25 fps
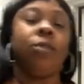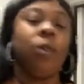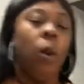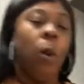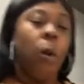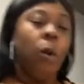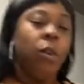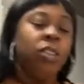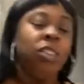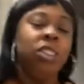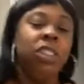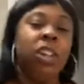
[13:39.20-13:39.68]

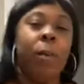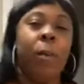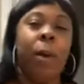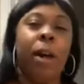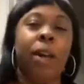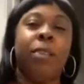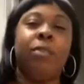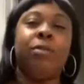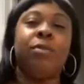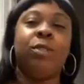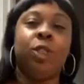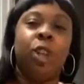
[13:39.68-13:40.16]
You know
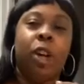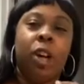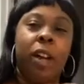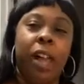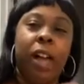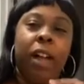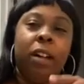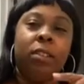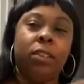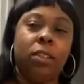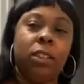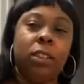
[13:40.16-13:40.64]
what? For all
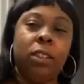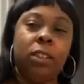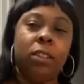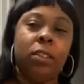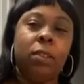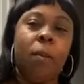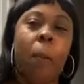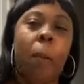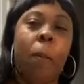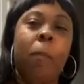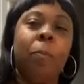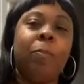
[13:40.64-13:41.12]
that grease
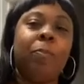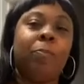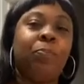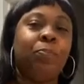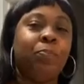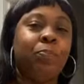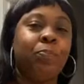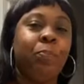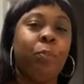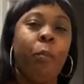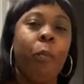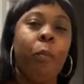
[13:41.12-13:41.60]

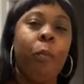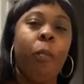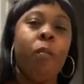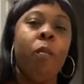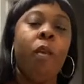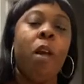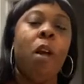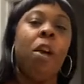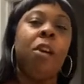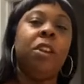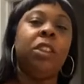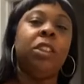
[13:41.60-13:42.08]

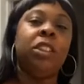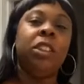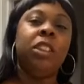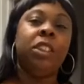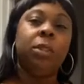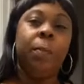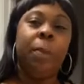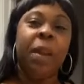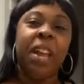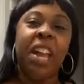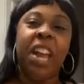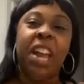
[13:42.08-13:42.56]
to
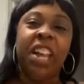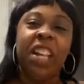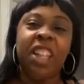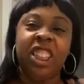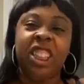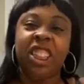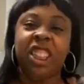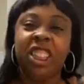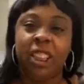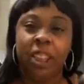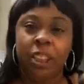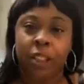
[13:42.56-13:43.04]
be in
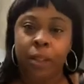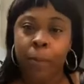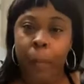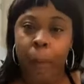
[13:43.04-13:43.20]
here,